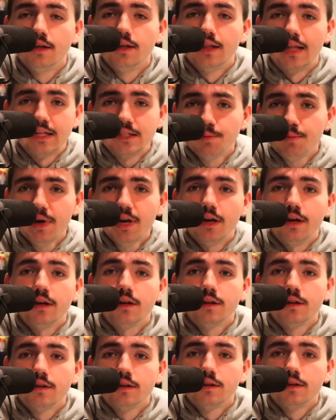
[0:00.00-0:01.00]
That's me.
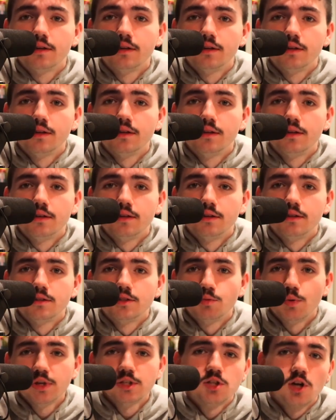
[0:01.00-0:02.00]

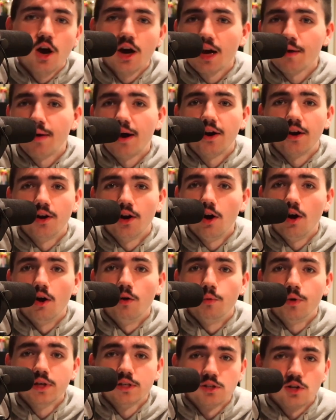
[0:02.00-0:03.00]
So we can talk about it
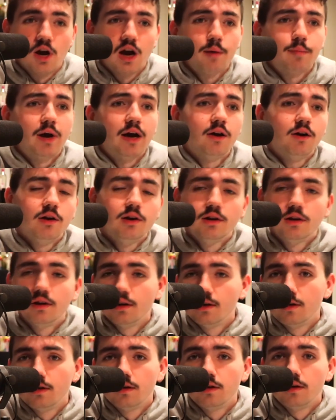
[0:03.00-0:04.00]
all. We can talk about
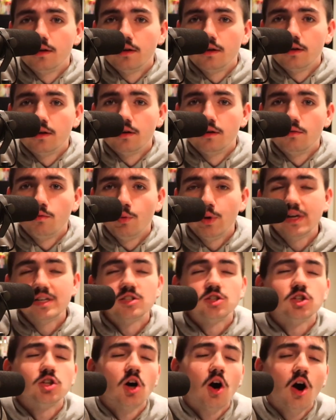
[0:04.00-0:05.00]
We
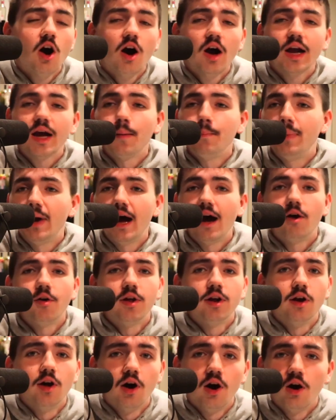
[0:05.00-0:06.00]
can talk about
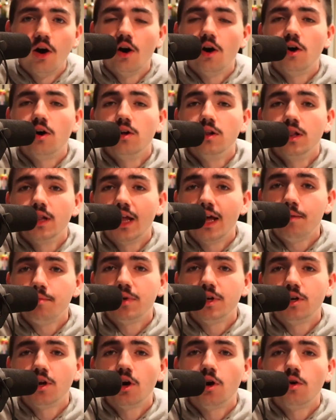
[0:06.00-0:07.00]
it all. Let
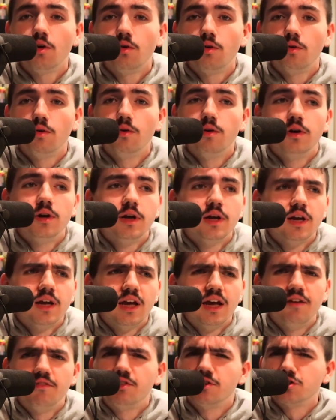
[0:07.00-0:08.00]
me know
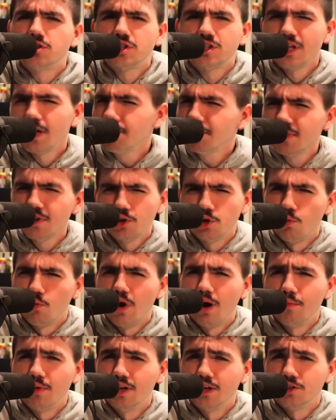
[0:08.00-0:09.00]
if there's something you
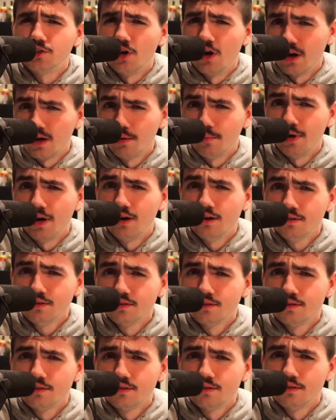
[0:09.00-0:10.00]
want me to talk about.
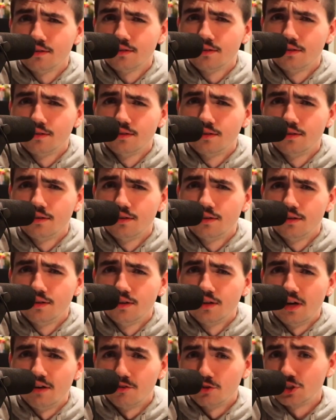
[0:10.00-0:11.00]

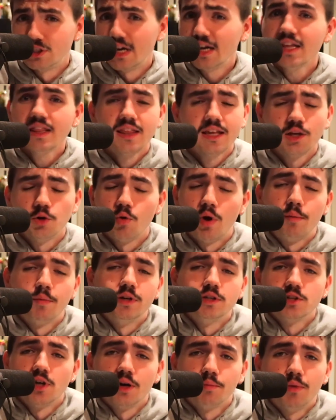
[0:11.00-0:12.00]
If there's anything you want
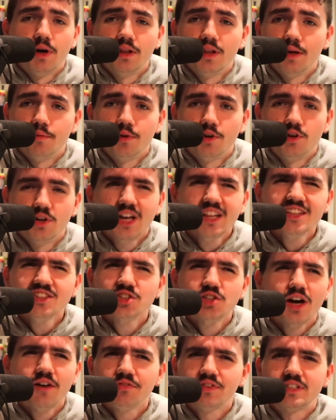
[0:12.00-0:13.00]
me to talk about, let me know.
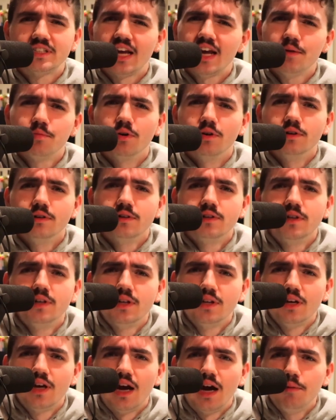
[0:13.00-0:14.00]
Nothing's off the table.
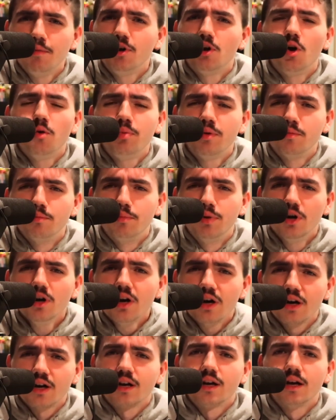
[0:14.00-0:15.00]
I'm an open
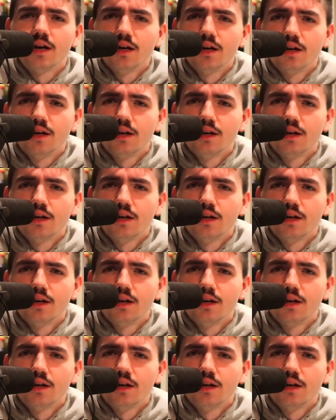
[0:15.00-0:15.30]
book.